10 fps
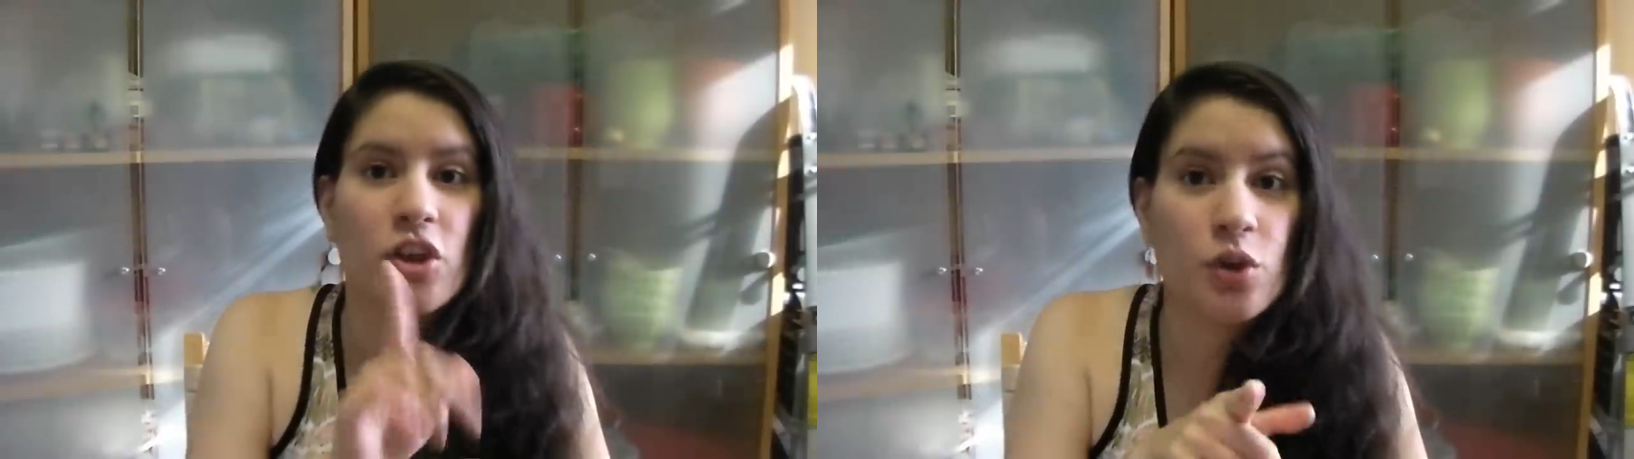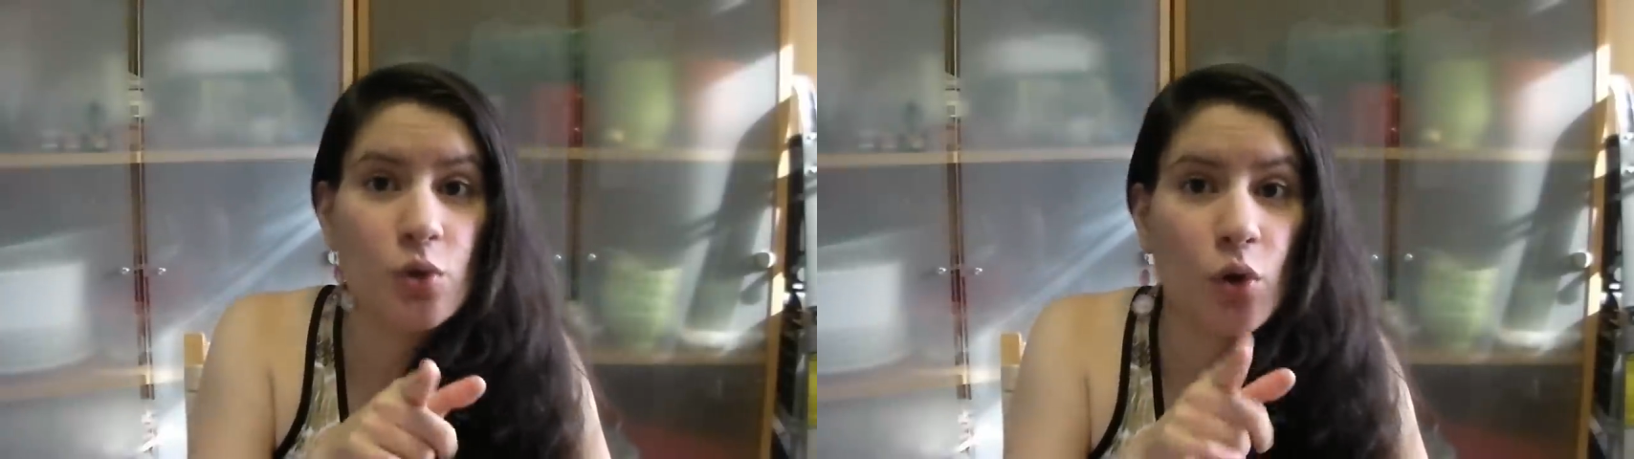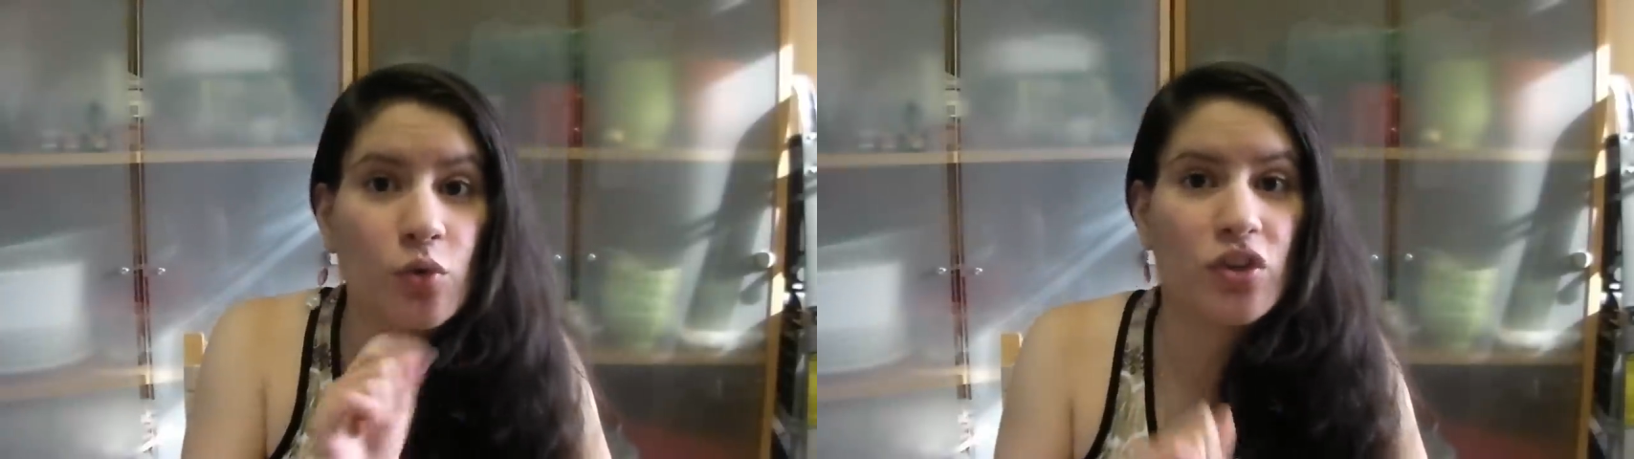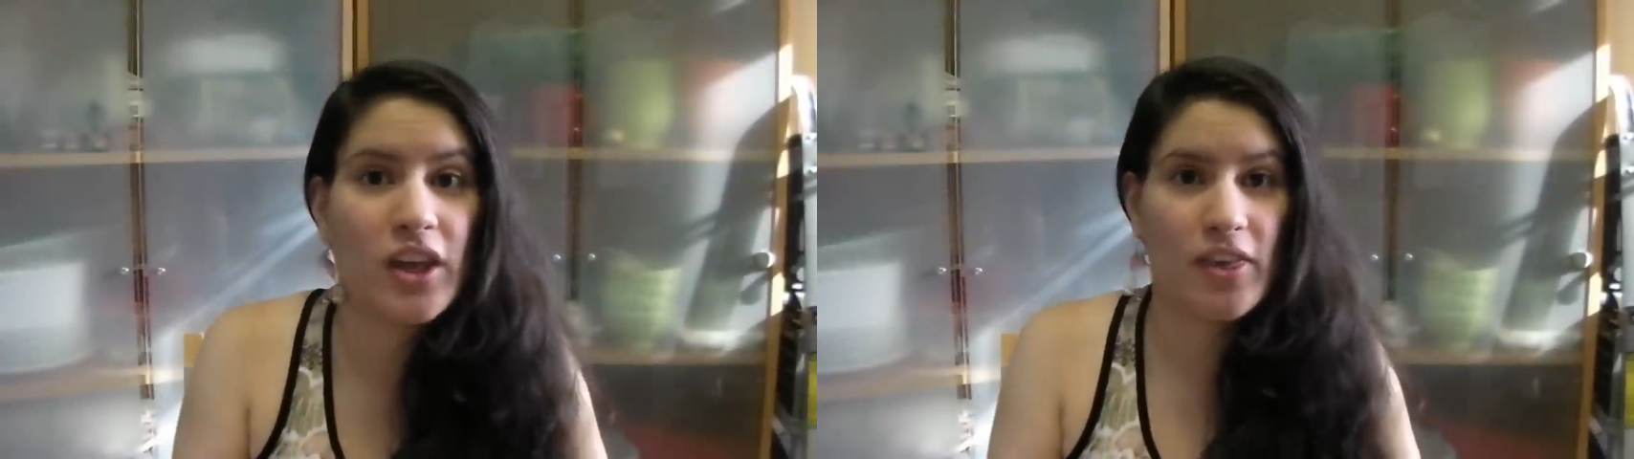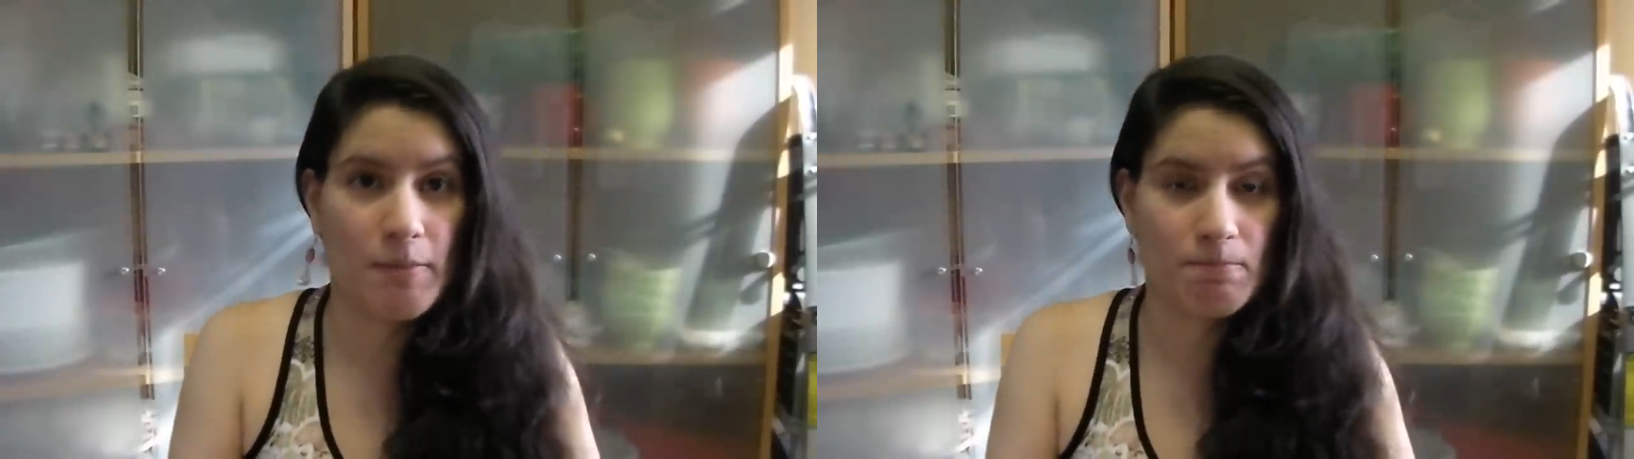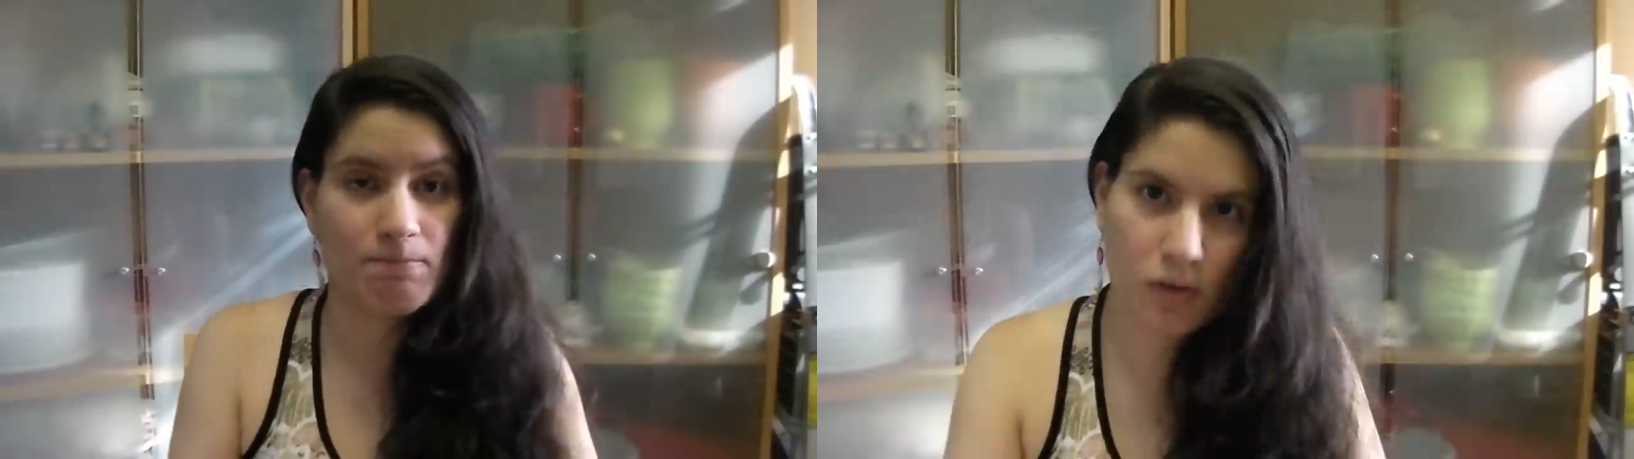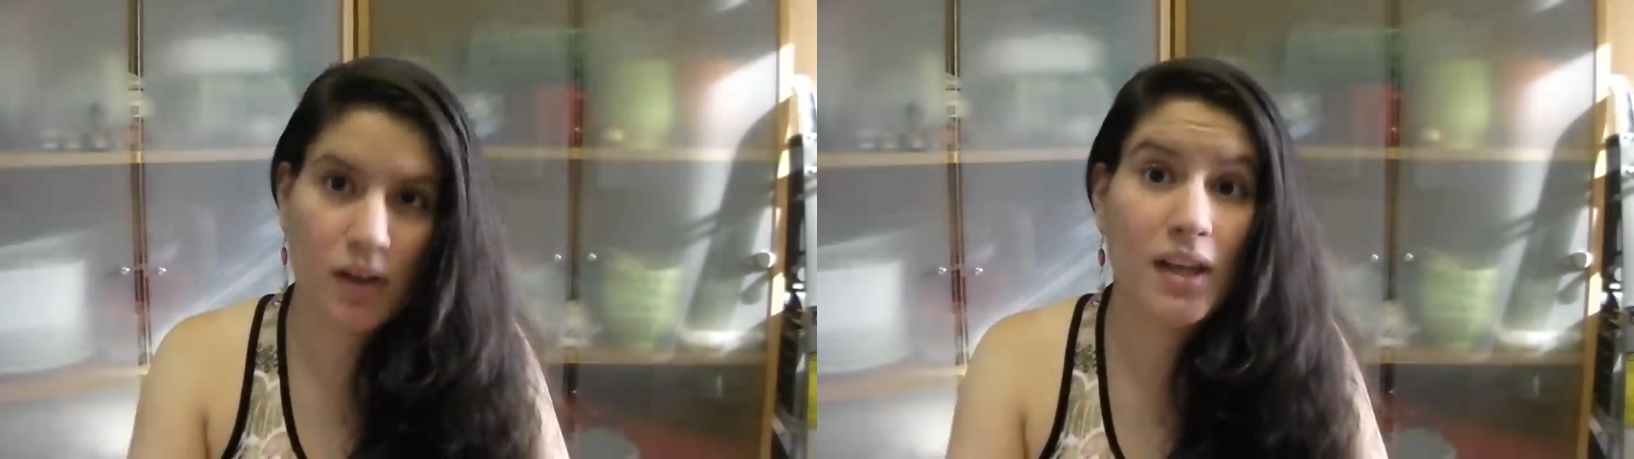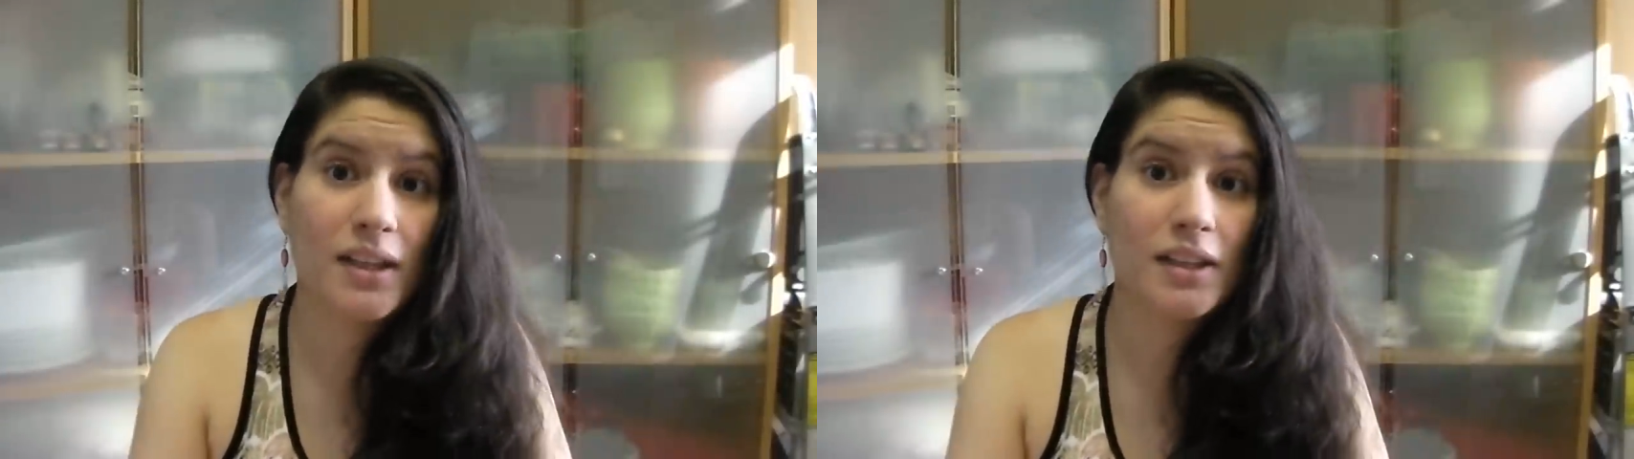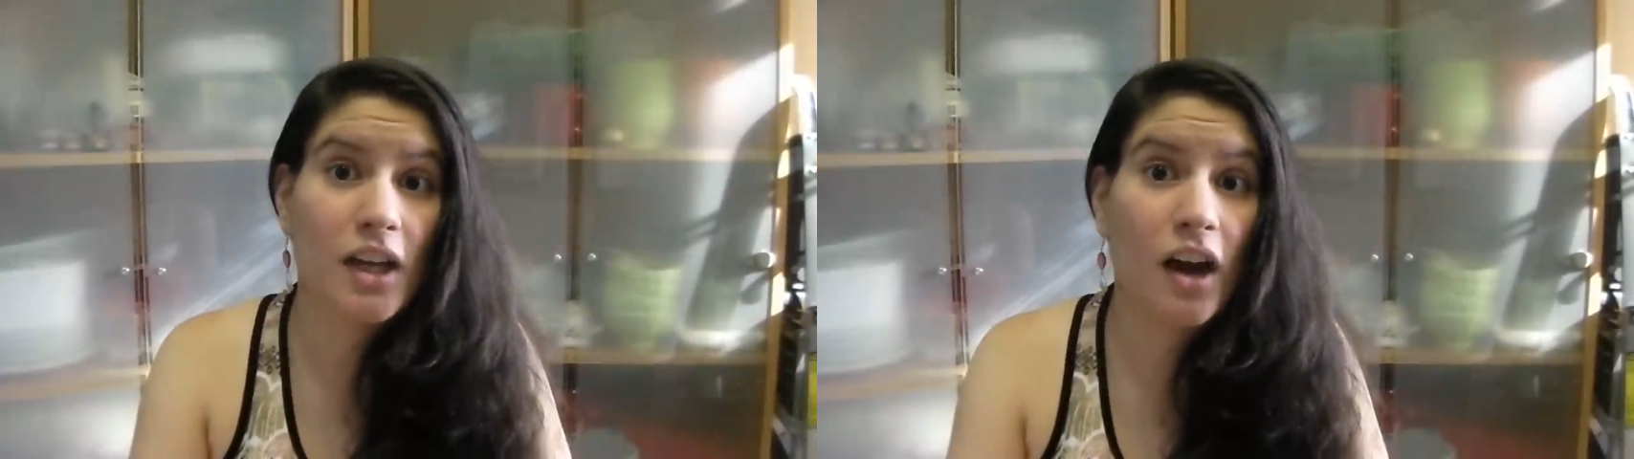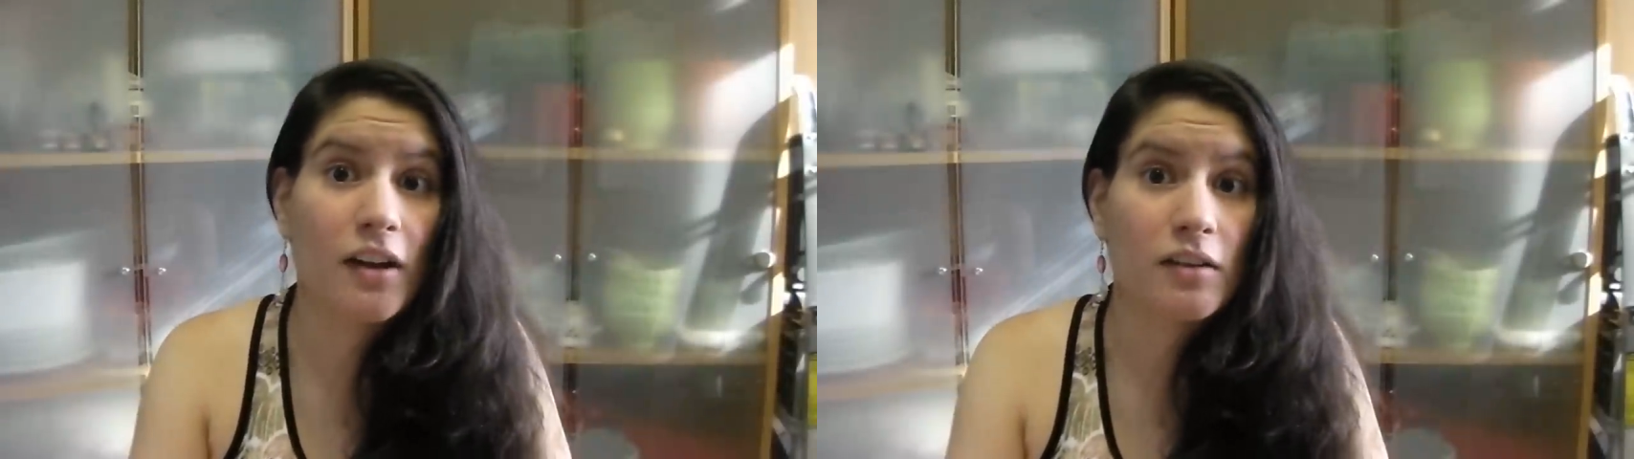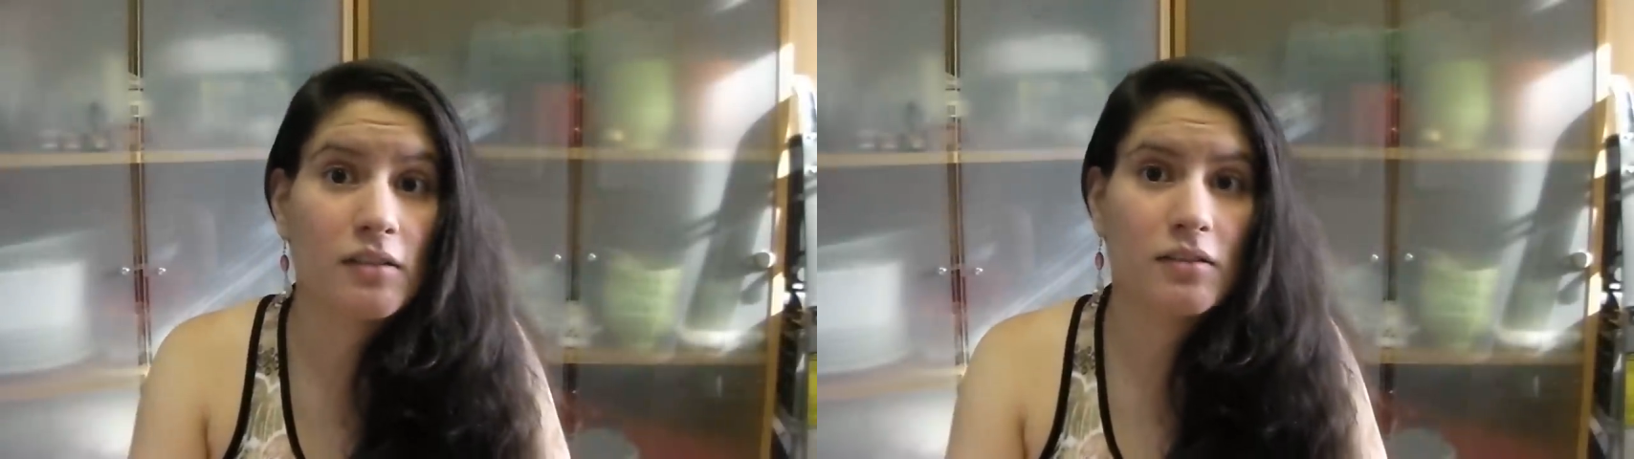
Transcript: you don't say them. Done.